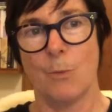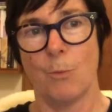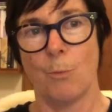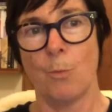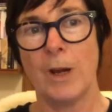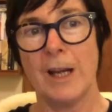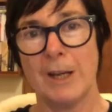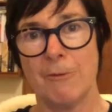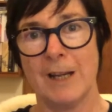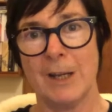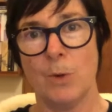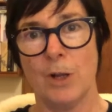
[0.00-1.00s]
really,
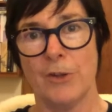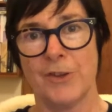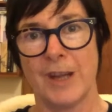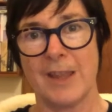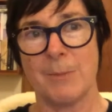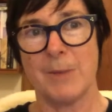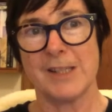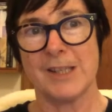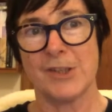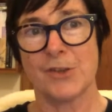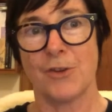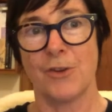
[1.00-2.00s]
really well to get the
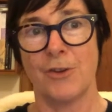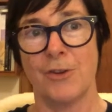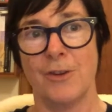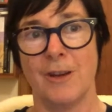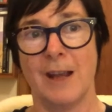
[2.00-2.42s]
message through.